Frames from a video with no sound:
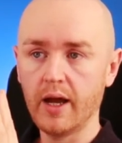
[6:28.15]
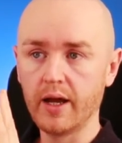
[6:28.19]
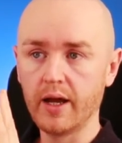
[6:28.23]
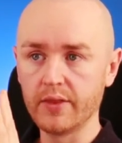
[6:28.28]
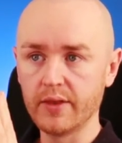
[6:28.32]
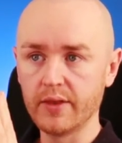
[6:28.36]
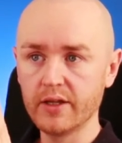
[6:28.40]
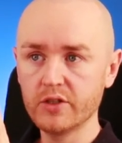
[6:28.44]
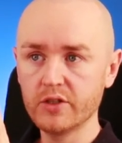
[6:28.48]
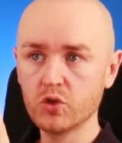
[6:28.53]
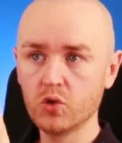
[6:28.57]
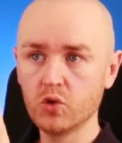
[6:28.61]

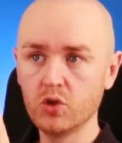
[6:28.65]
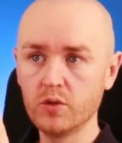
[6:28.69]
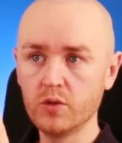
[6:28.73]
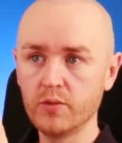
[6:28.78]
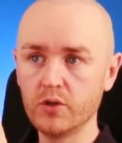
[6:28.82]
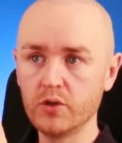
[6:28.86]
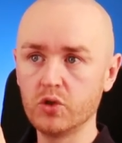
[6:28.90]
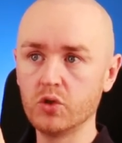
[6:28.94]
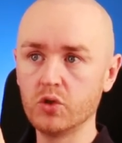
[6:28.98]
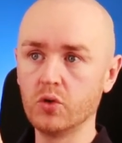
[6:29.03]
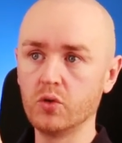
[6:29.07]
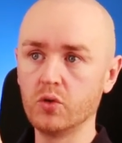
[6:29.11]
And that's going to
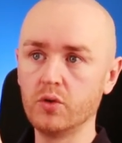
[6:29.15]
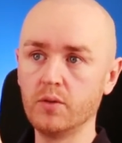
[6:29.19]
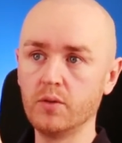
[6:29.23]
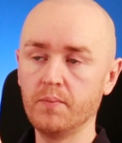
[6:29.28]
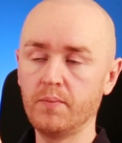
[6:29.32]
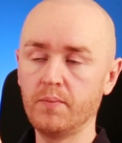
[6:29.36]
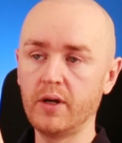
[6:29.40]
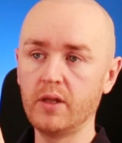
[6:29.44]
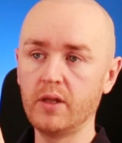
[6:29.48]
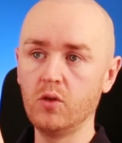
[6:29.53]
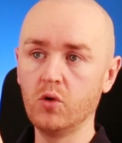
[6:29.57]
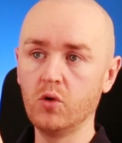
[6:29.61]
be
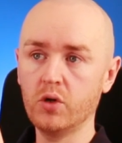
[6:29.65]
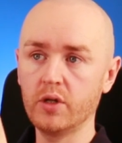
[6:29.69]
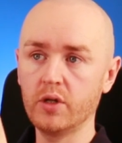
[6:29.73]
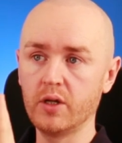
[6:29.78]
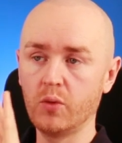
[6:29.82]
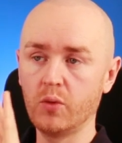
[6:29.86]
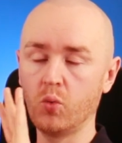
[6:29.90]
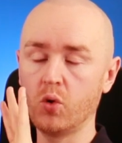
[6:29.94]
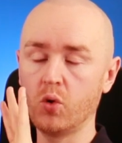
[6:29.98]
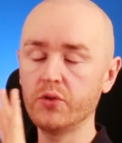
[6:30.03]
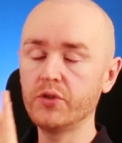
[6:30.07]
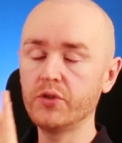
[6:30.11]
done by looking
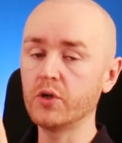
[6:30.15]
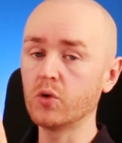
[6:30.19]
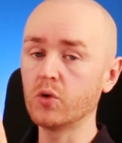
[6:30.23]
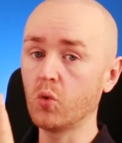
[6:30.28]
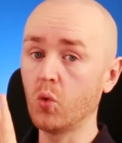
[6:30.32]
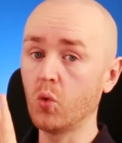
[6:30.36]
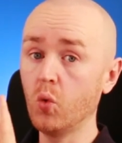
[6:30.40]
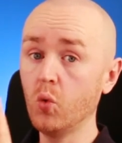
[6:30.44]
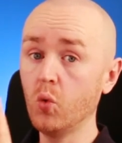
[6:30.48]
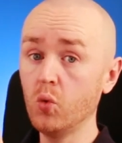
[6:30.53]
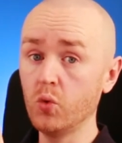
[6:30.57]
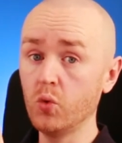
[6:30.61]
at what
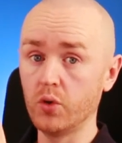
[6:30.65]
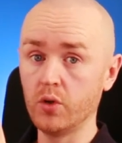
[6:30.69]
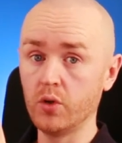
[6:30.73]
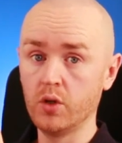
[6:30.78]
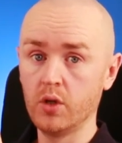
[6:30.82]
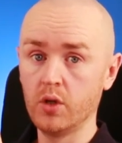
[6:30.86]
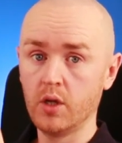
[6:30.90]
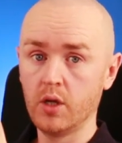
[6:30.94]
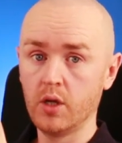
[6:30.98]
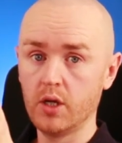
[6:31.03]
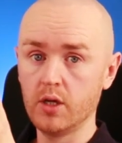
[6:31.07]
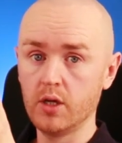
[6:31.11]
their own
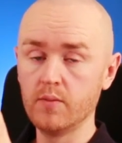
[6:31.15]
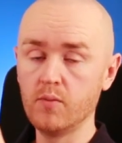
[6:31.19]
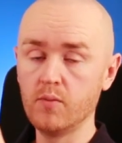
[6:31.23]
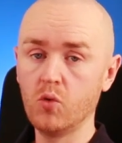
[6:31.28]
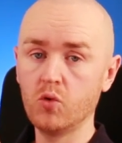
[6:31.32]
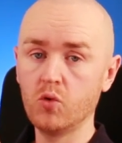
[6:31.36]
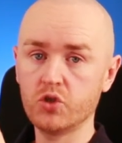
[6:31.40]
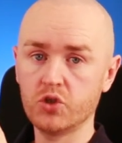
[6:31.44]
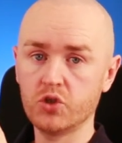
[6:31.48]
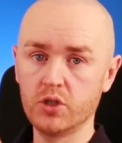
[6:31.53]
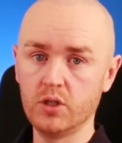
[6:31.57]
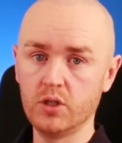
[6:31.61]

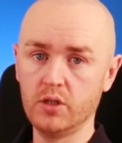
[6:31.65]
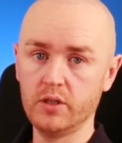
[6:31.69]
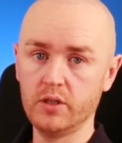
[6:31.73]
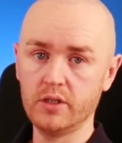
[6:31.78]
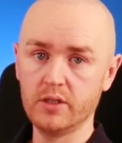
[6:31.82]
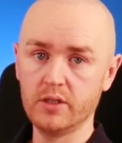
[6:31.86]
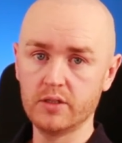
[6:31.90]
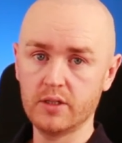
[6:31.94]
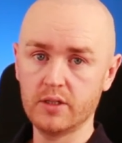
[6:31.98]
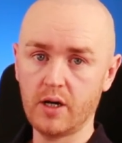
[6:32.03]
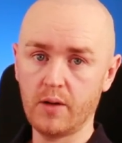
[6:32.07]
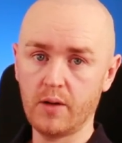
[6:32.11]
emotional
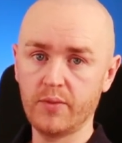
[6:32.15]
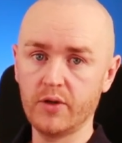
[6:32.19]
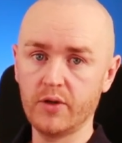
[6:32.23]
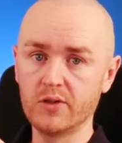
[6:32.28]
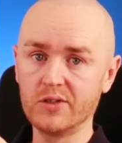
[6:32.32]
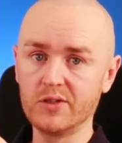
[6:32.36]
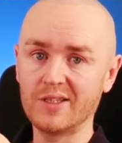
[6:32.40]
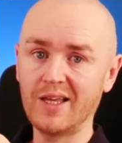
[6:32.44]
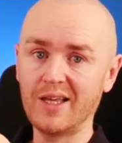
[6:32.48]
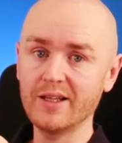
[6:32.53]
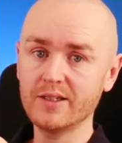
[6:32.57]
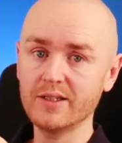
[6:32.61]
needs are,
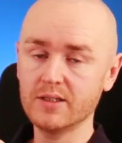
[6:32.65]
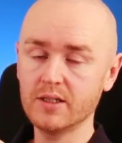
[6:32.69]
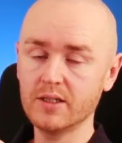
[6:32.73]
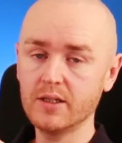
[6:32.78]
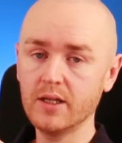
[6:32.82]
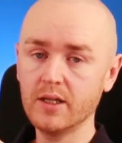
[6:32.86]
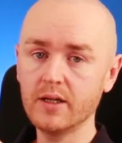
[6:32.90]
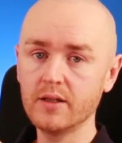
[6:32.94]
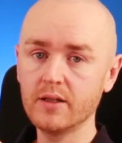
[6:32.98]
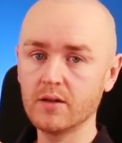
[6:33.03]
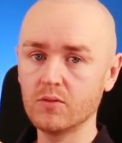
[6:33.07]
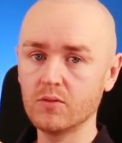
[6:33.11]
because that's the
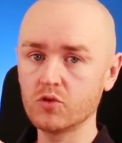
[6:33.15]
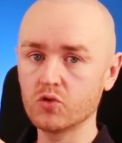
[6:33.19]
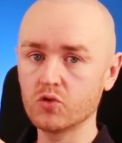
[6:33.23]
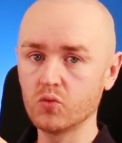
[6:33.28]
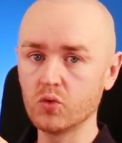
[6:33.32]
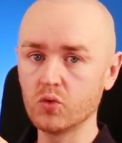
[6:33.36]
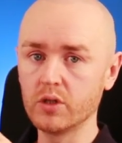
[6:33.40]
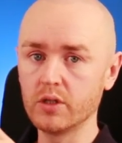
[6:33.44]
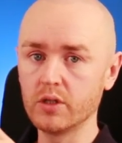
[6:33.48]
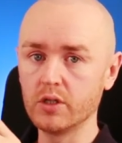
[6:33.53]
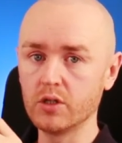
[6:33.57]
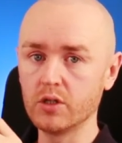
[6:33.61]
thing that was
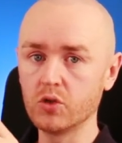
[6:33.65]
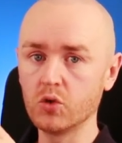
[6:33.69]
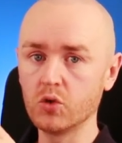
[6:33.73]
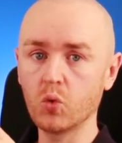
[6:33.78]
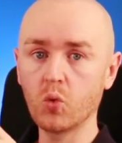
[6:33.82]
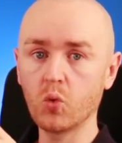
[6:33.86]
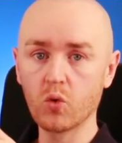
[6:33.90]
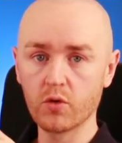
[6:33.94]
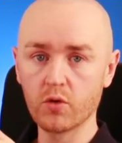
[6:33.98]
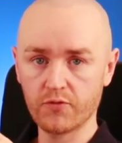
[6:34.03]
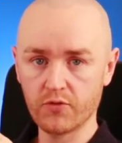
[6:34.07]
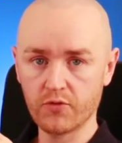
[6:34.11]
really
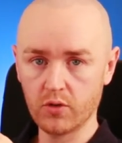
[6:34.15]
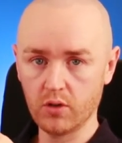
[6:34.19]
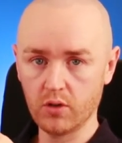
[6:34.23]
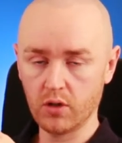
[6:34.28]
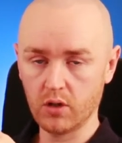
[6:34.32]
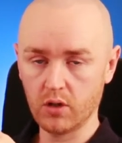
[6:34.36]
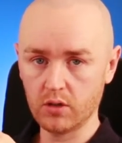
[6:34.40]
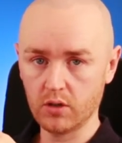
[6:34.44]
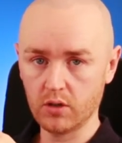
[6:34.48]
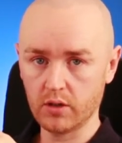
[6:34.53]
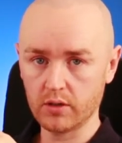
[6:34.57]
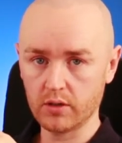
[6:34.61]
ignored for a
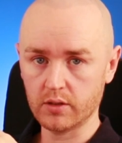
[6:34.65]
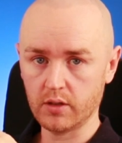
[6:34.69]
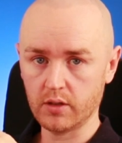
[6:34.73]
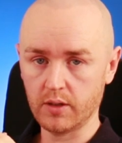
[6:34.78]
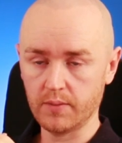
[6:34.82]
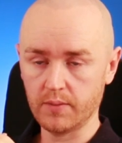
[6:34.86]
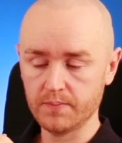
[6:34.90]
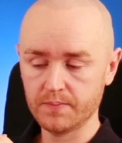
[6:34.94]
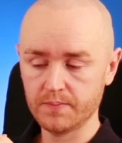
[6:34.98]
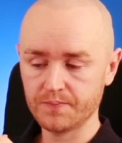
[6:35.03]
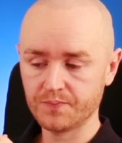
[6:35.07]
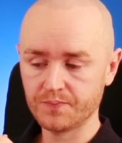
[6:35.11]
long, long
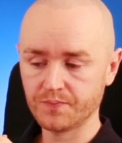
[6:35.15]
time.